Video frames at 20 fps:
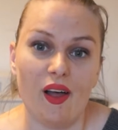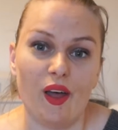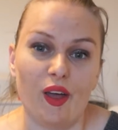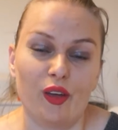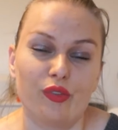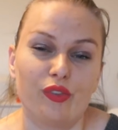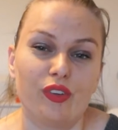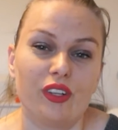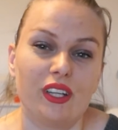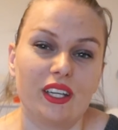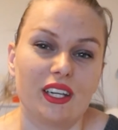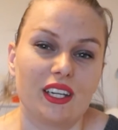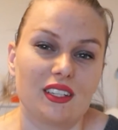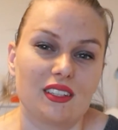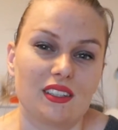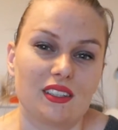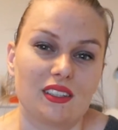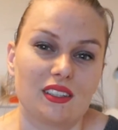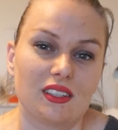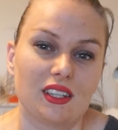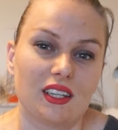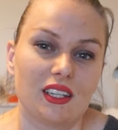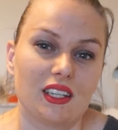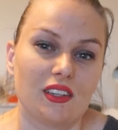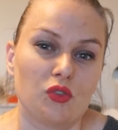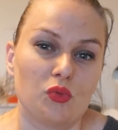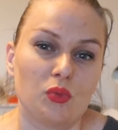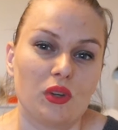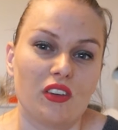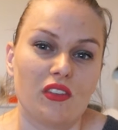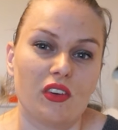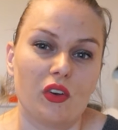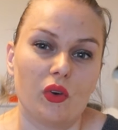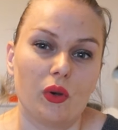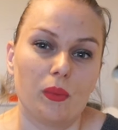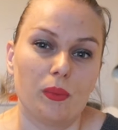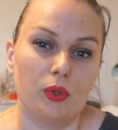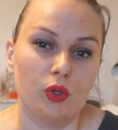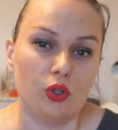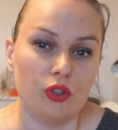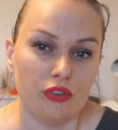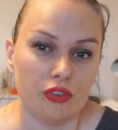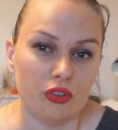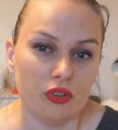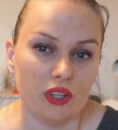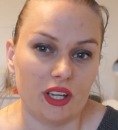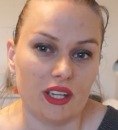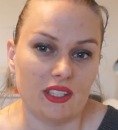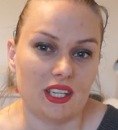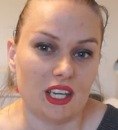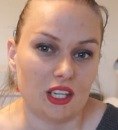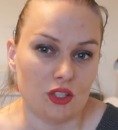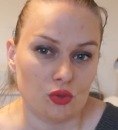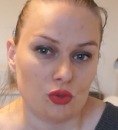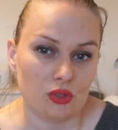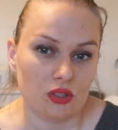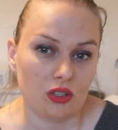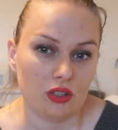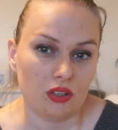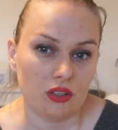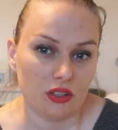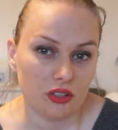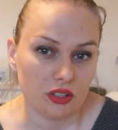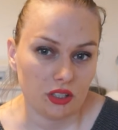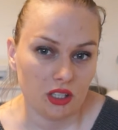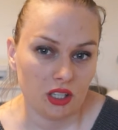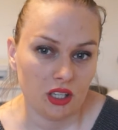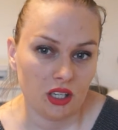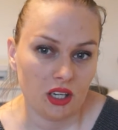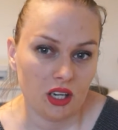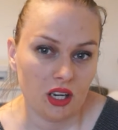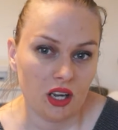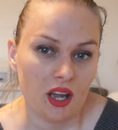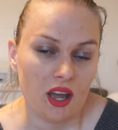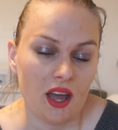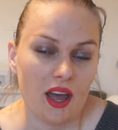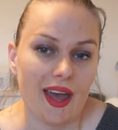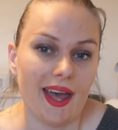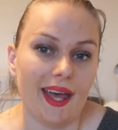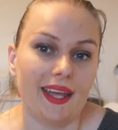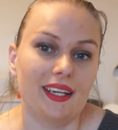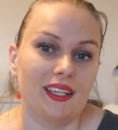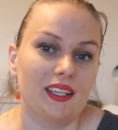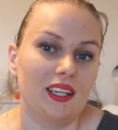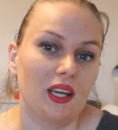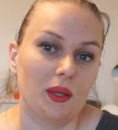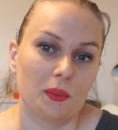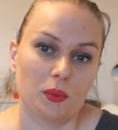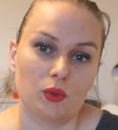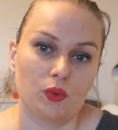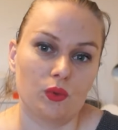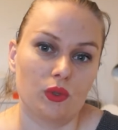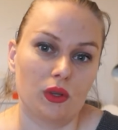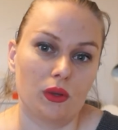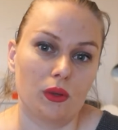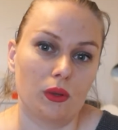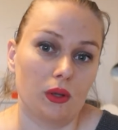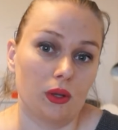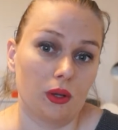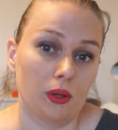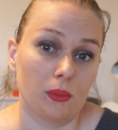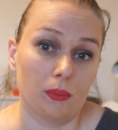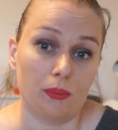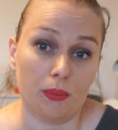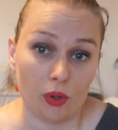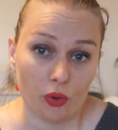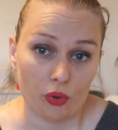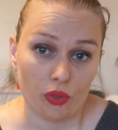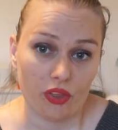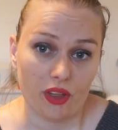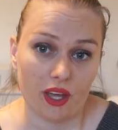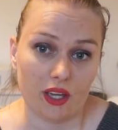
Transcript: I feel like it's it gives me a very beautiful and natural look and it helps with uh, both.